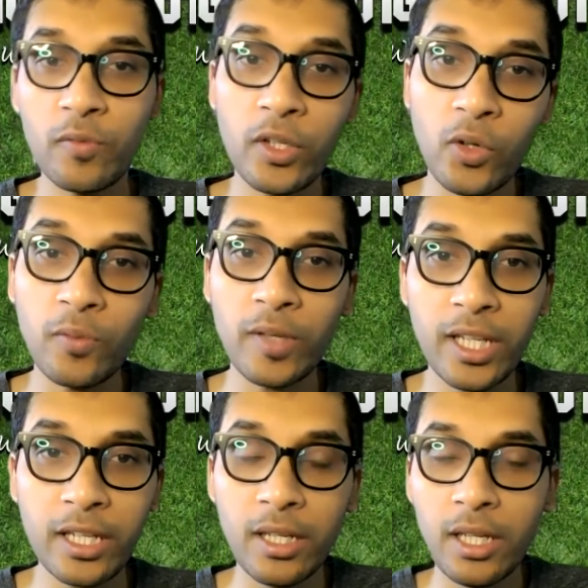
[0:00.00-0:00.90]
We know we
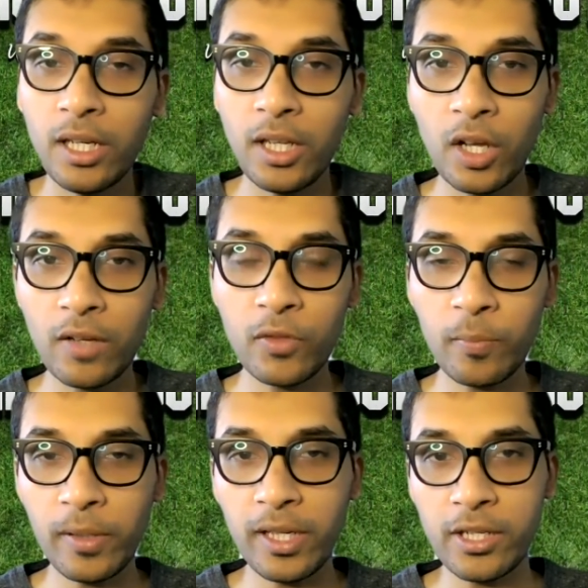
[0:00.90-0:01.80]
need a lot of new
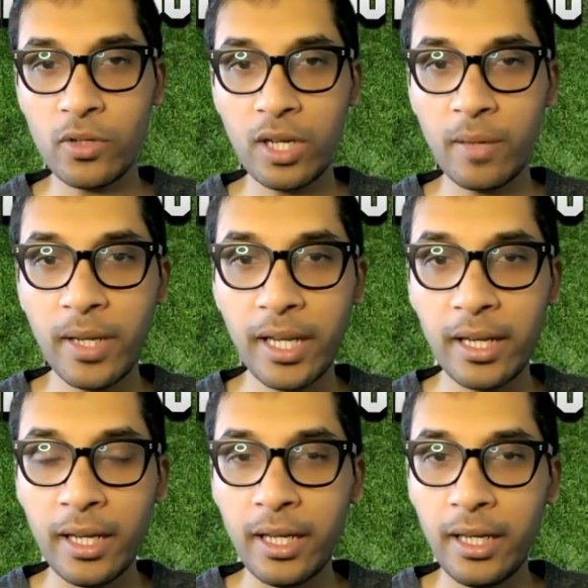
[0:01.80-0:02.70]
players to come in.